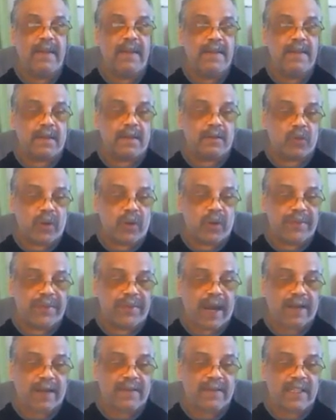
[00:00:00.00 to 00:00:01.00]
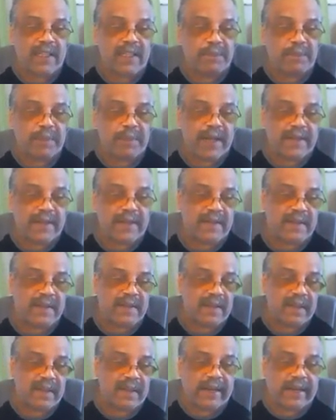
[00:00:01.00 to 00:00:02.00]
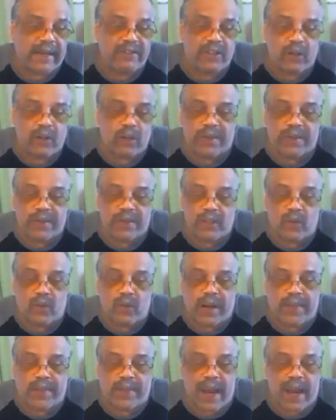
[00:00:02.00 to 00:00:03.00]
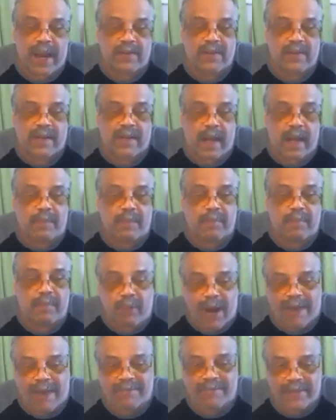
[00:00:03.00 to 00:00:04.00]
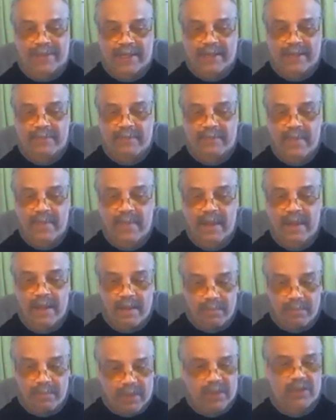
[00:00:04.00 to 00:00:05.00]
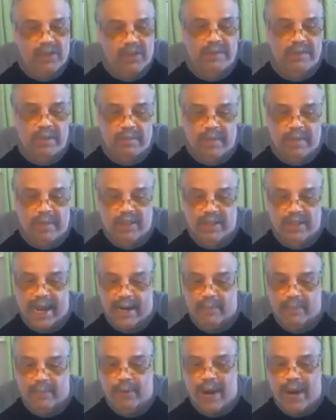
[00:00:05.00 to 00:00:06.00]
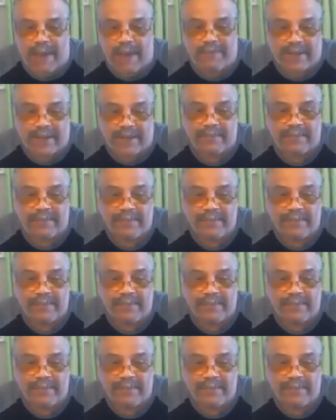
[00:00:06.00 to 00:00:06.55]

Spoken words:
So $20,000 expenses leaves you with a $20,000 profit, but you got a profit.